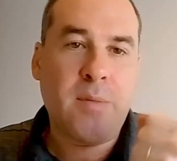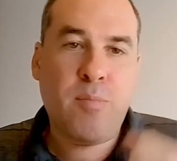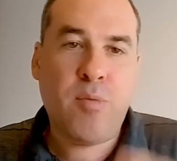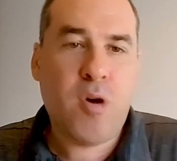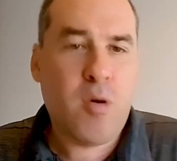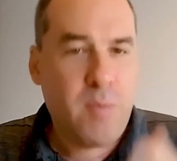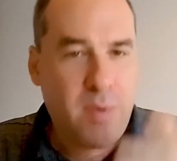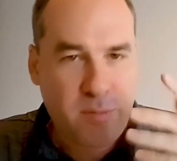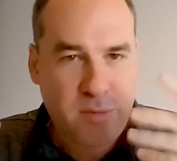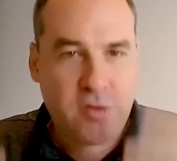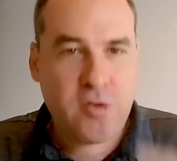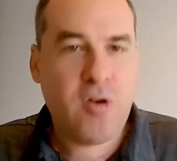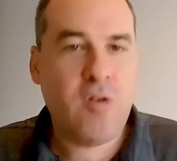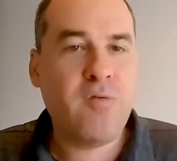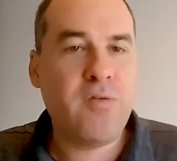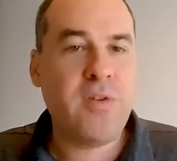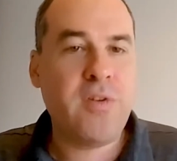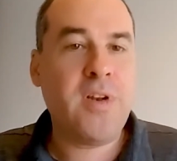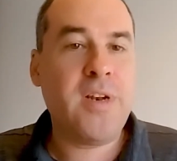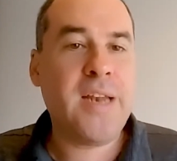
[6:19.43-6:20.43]
problem
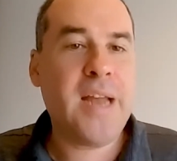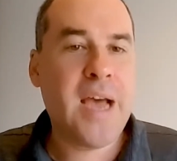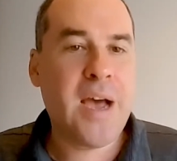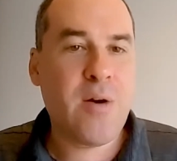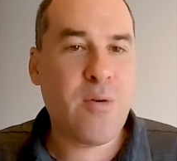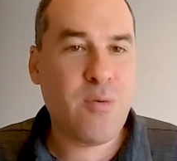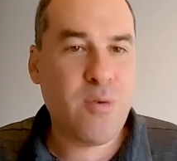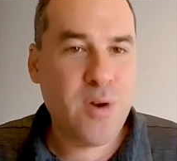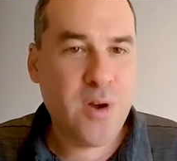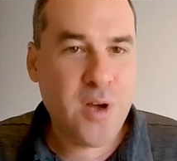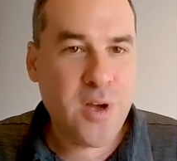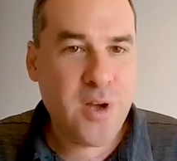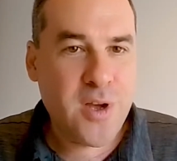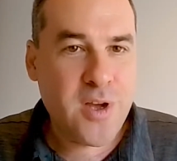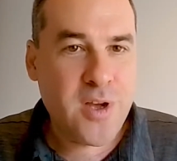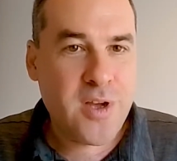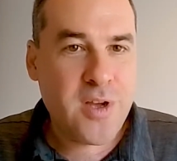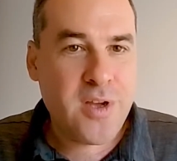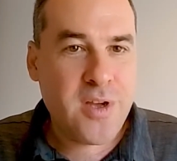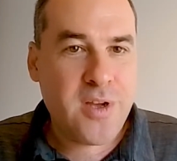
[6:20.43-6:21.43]
solved now,
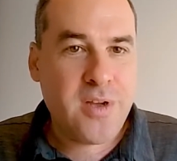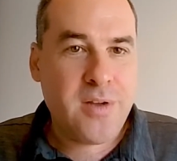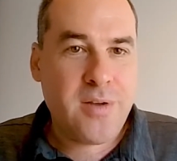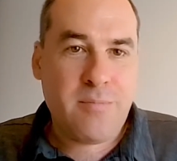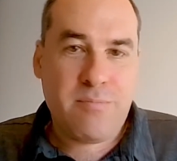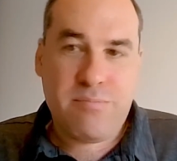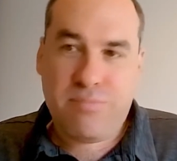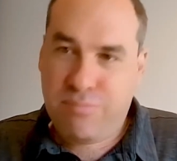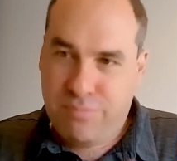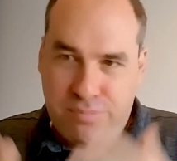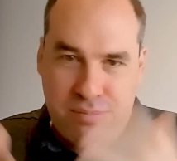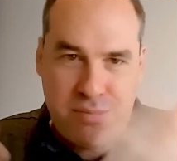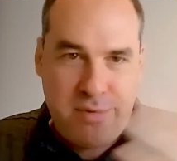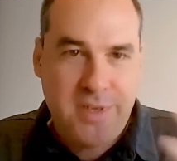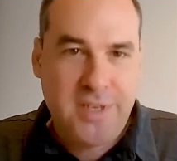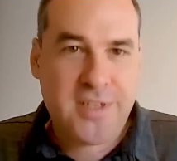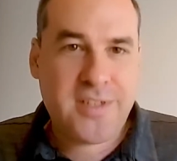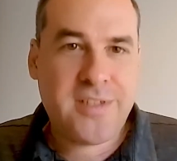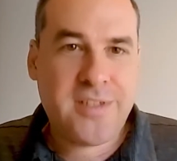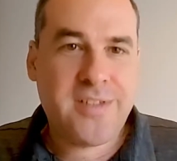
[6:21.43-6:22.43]

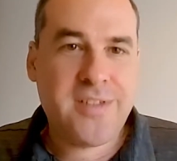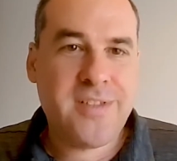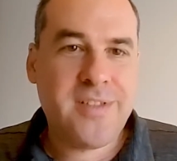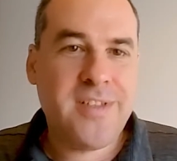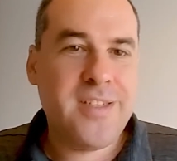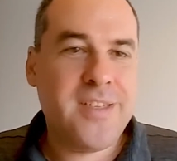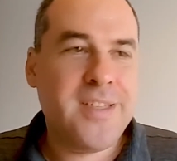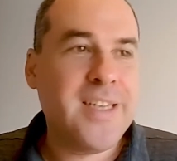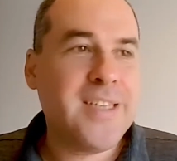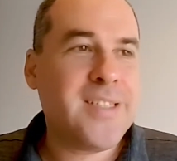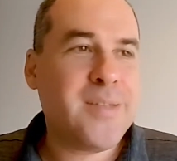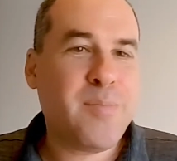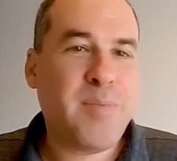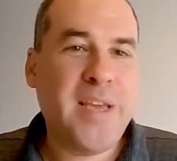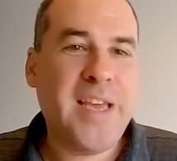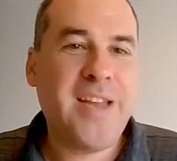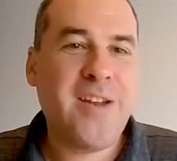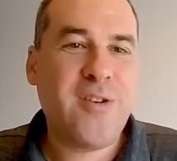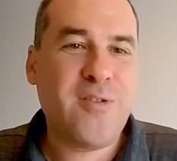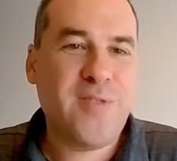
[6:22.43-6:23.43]
the
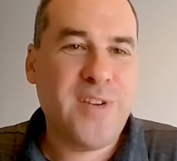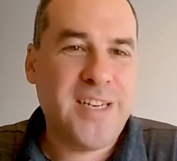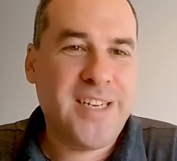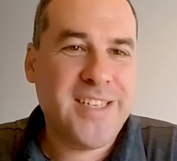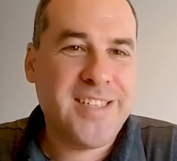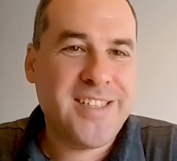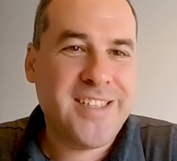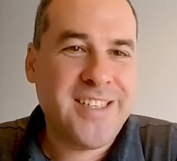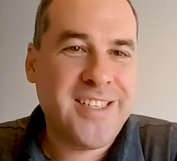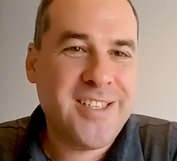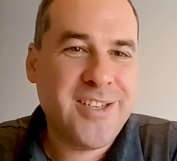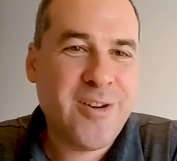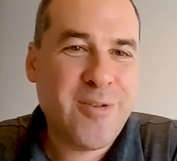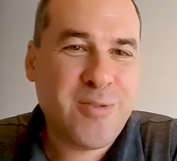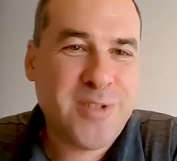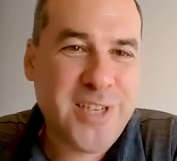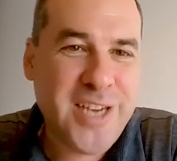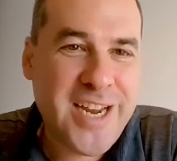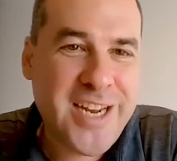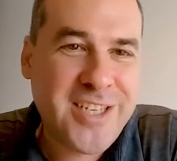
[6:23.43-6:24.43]
speed of it is
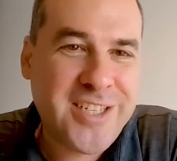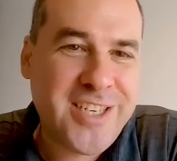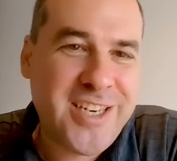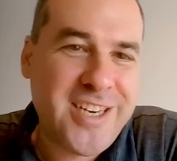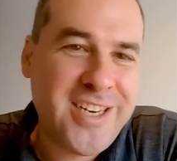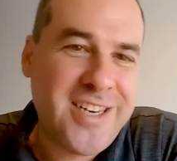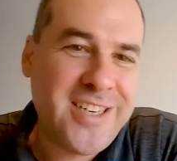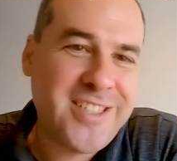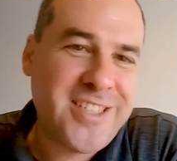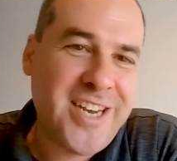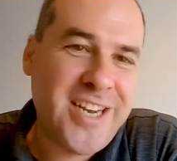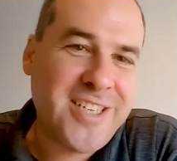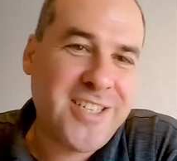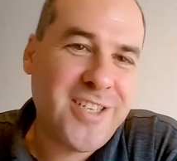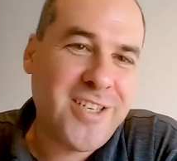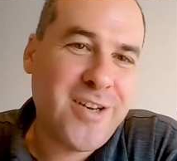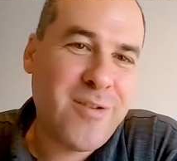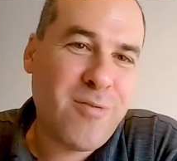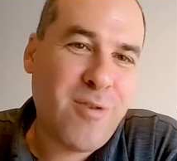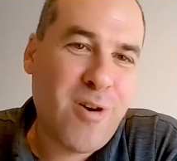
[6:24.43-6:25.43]

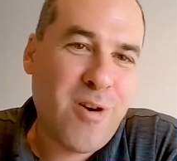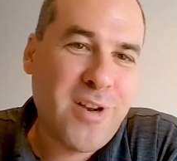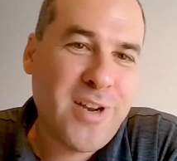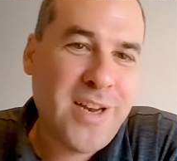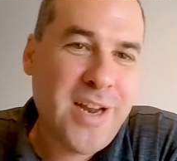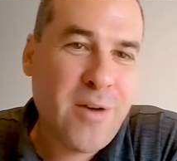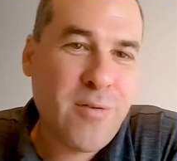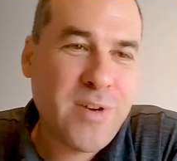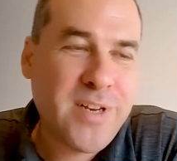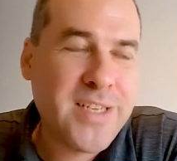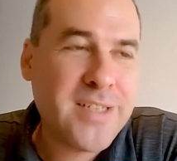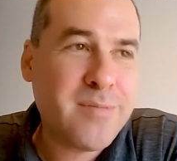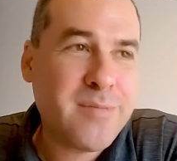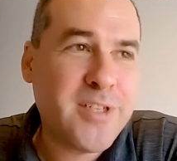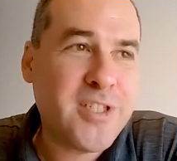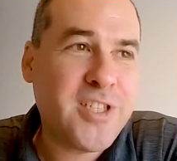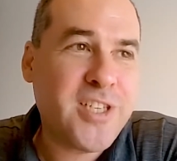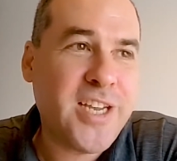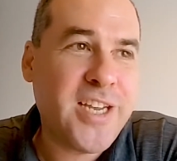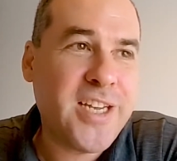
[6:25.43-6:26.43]
changing the world. And now these
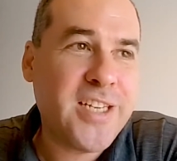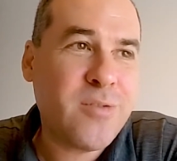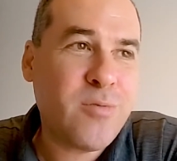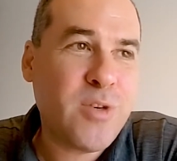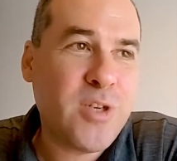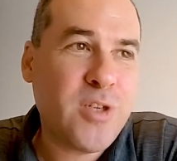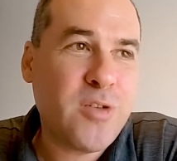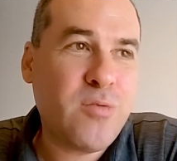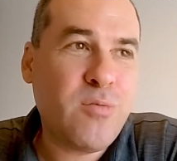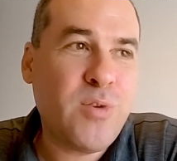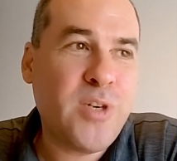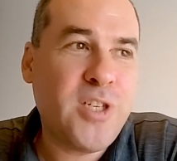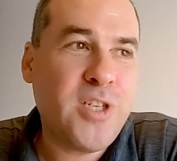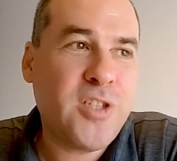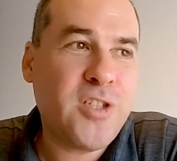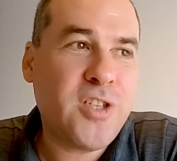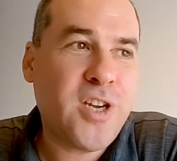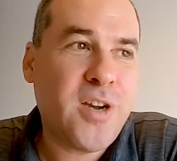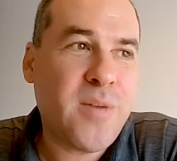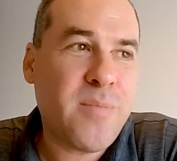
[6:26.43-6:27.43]
machines, which
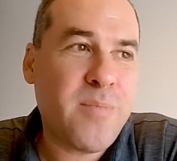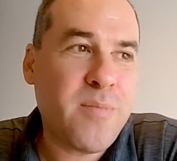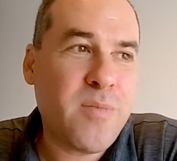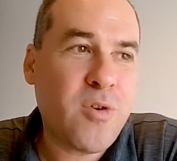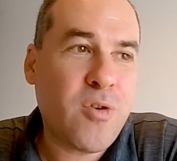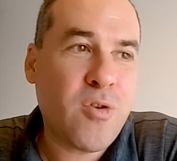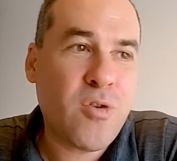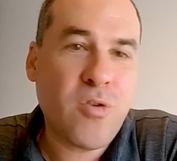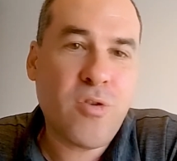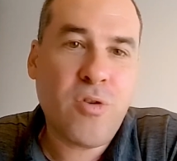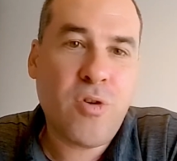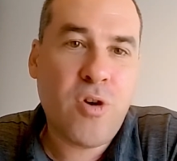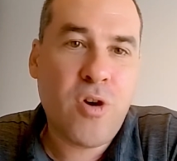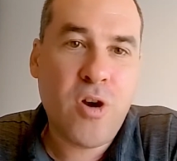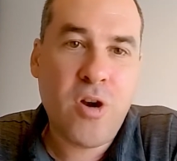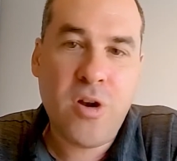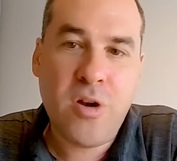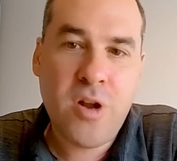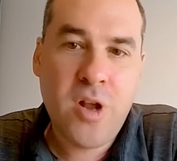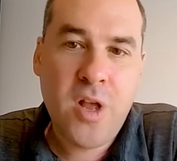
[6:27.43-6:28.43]

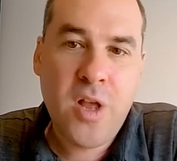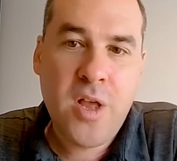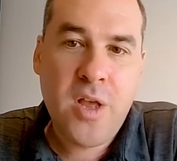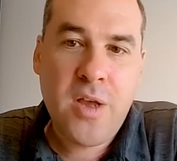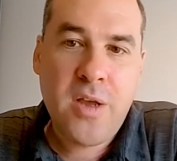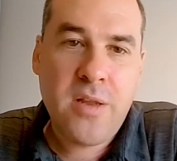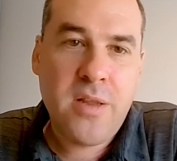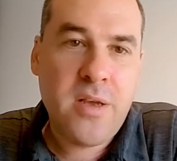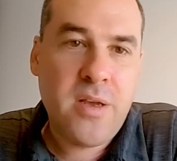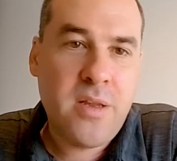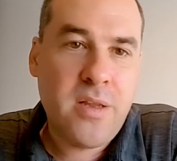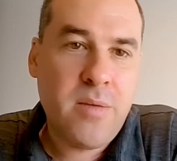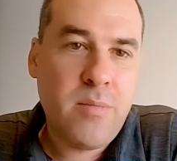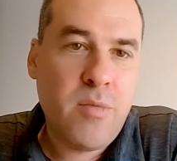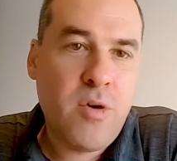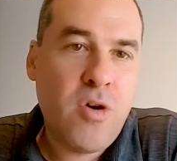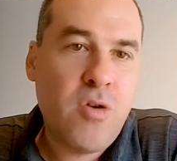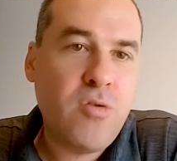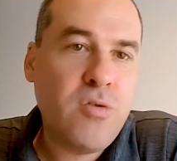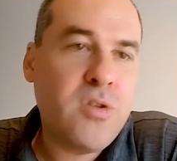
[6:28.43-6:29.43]
control the
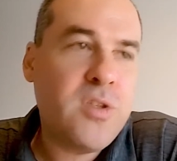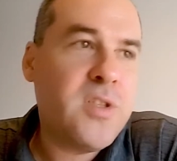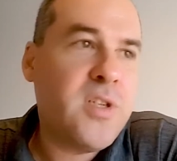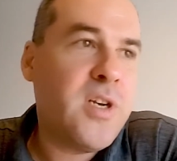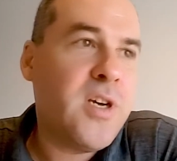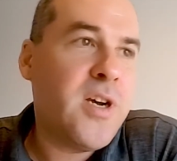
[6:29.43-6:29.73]
most